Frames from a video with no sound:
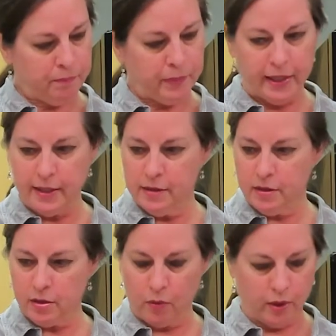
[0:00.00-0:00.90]
baking
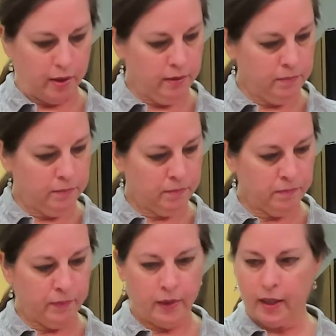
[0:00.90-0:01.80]
soda,
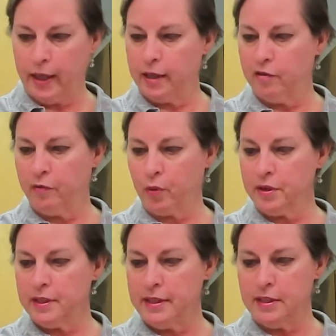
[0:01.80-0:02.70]
and a
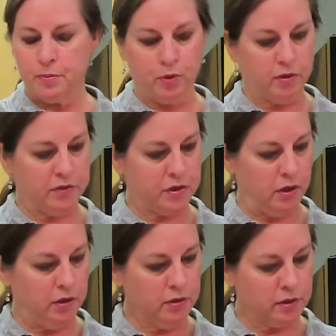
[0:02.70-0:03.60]
1/4 teaspoon of
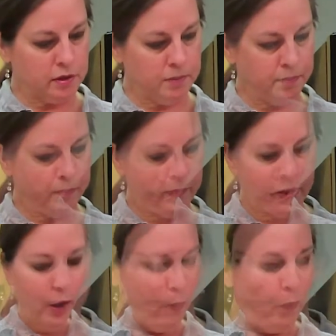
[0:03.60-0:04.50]
salt,
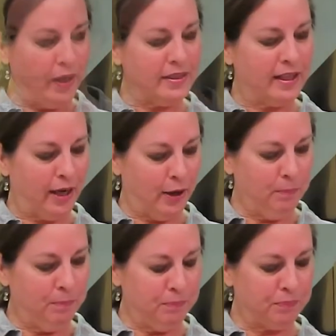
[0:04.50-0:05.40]
1
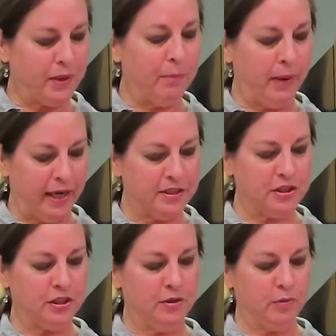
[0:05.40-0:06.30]
cup
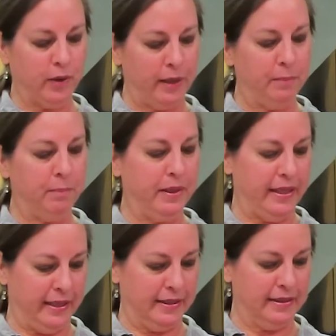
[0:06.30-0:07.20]
mashed ripe
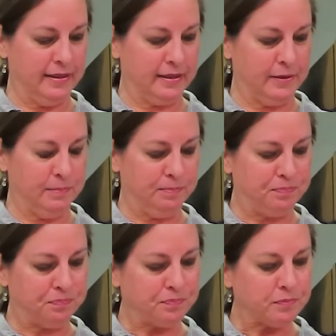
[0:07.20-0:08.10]
bananas,
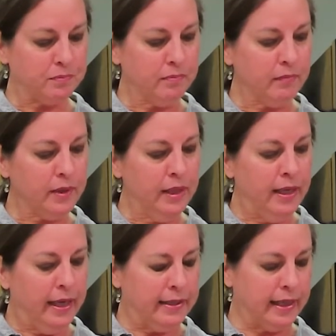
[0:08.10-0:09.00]

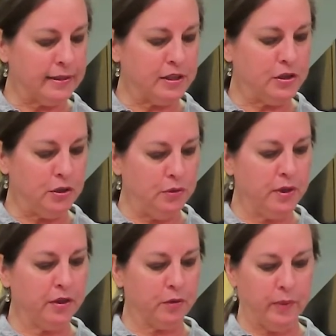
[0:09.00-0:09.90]
and that's 2
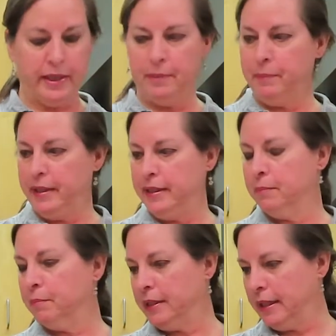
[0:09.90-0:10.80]
to 3
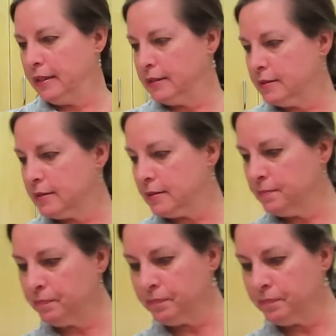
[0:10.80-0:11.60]
medium bananas.